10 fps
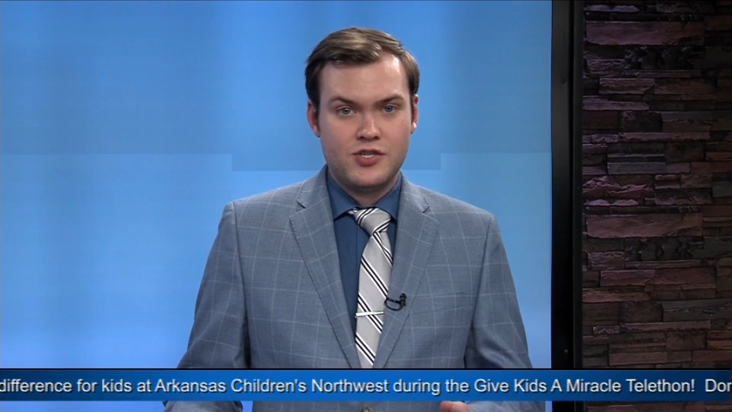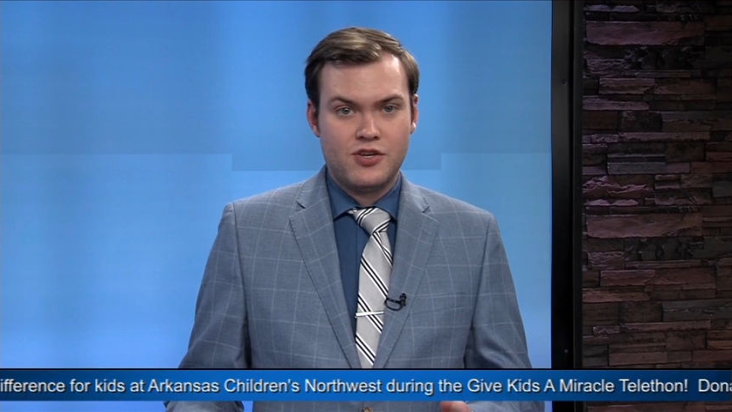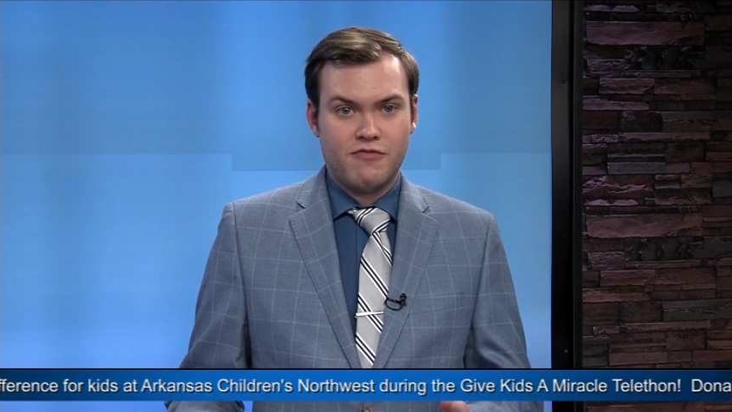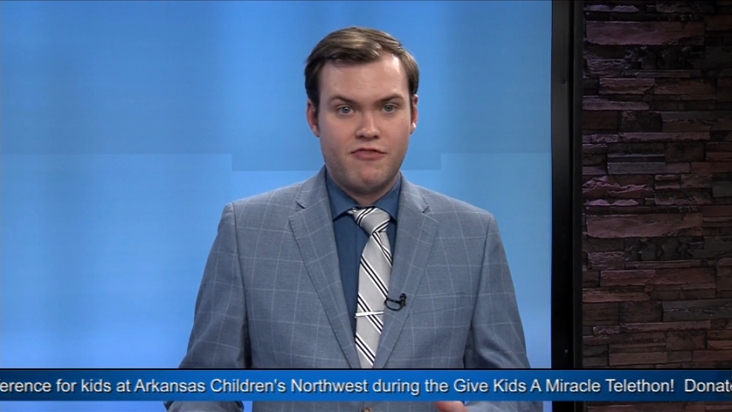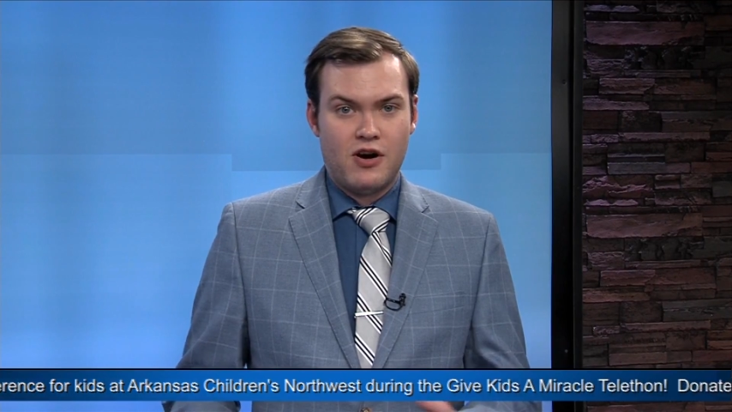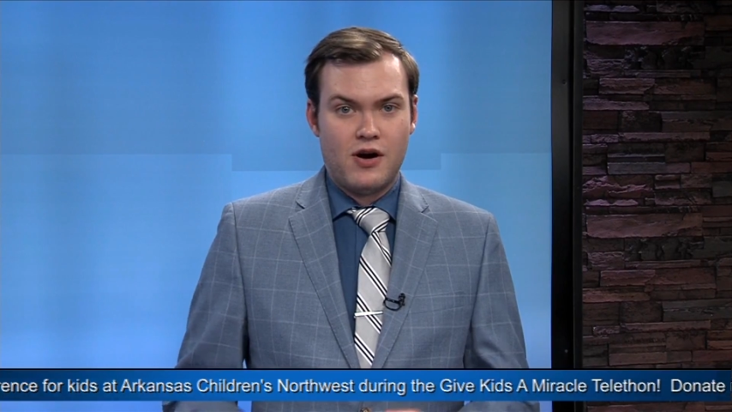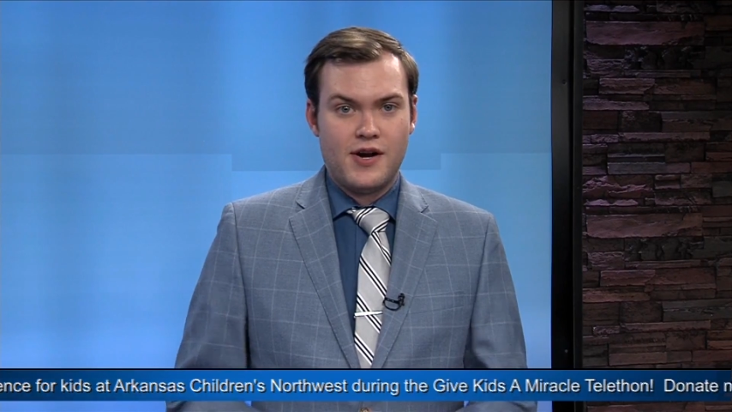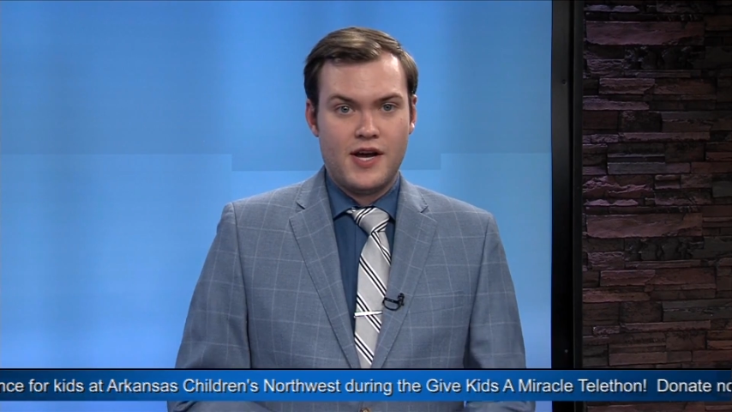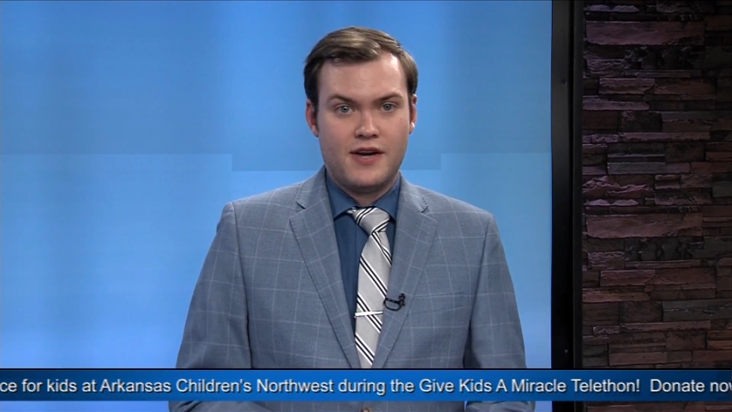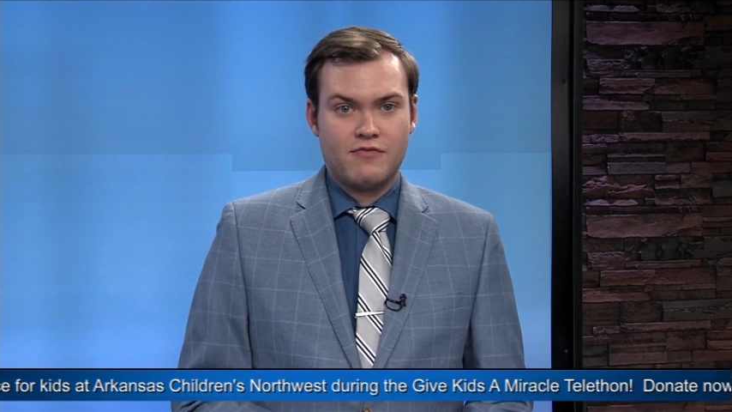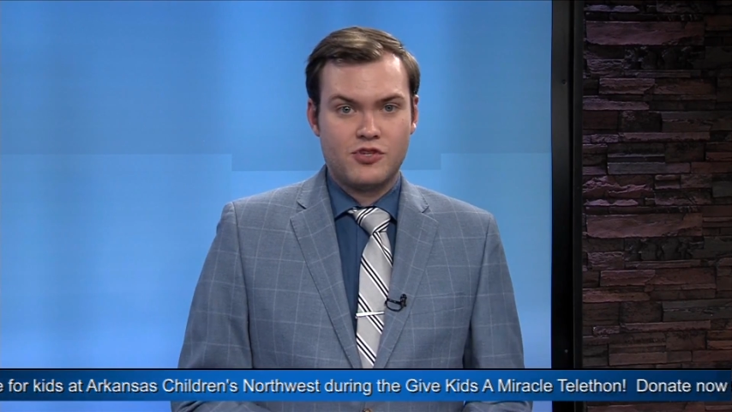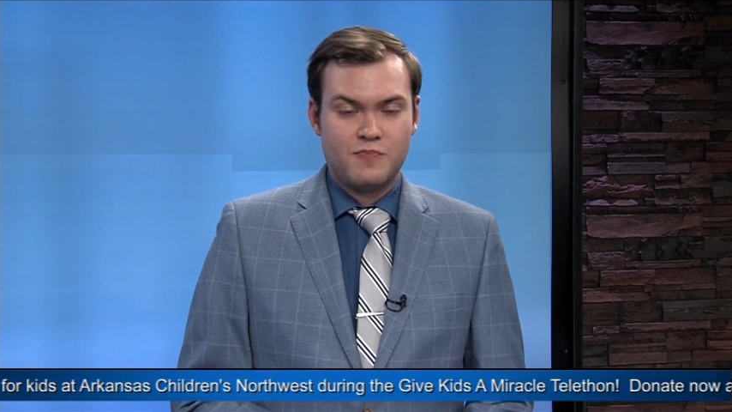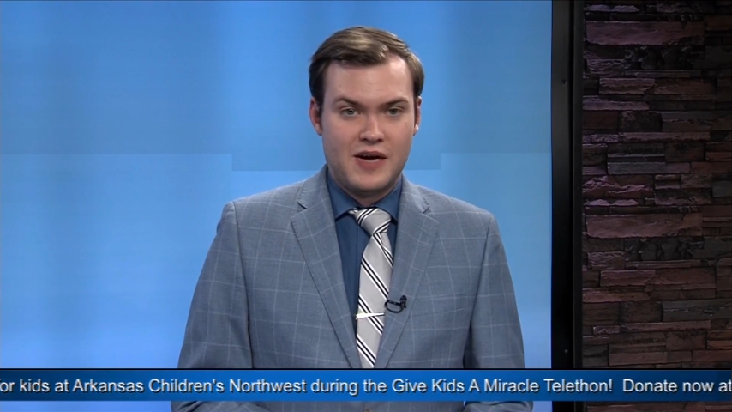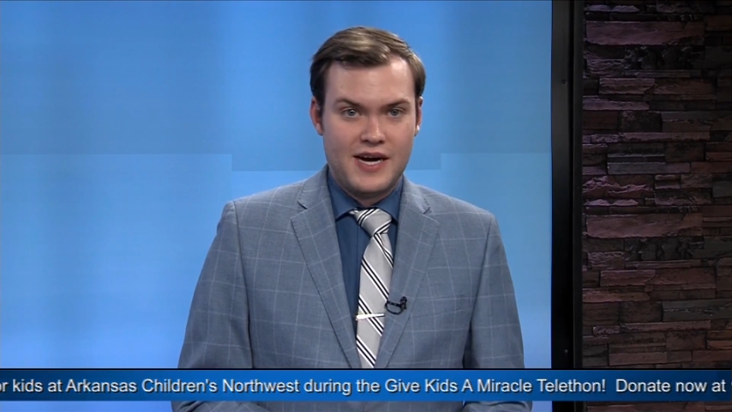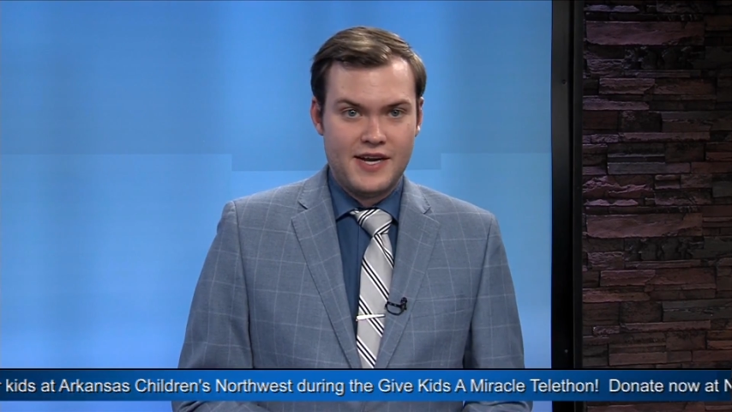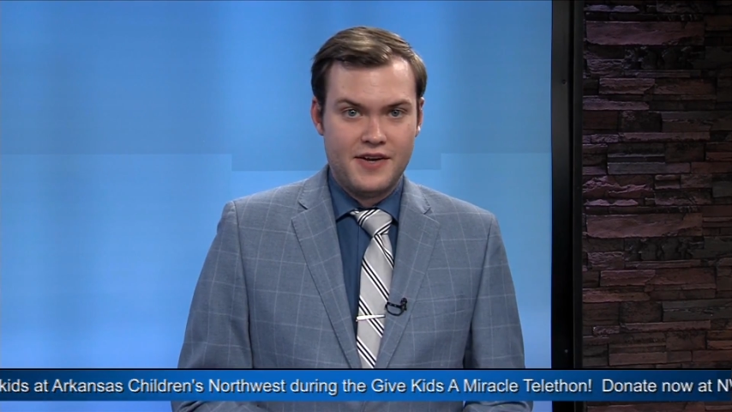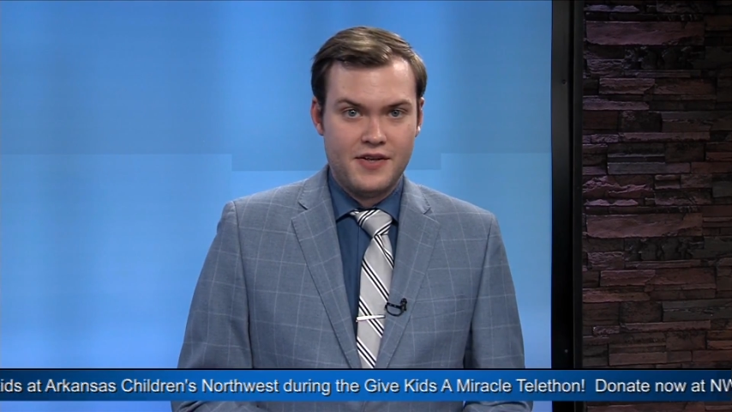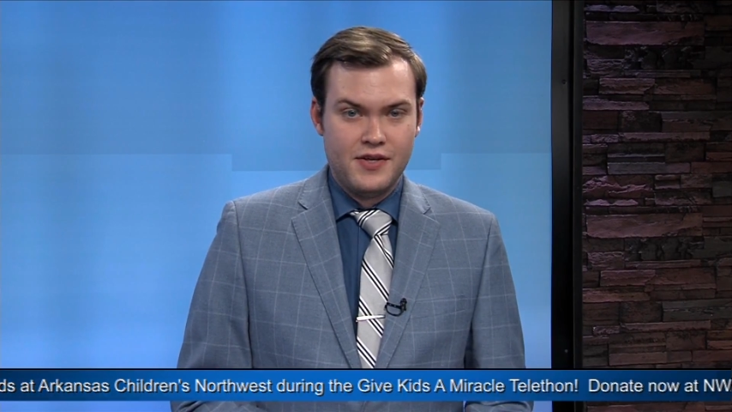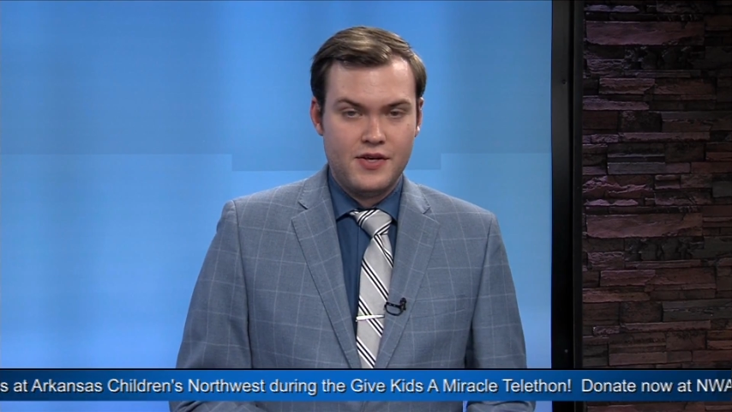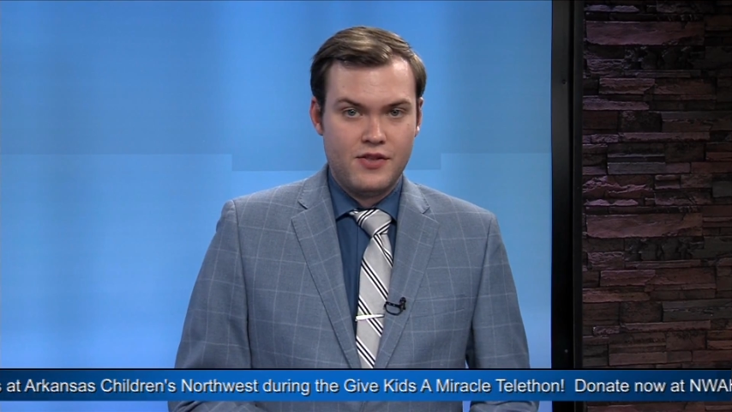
So far, none have responded.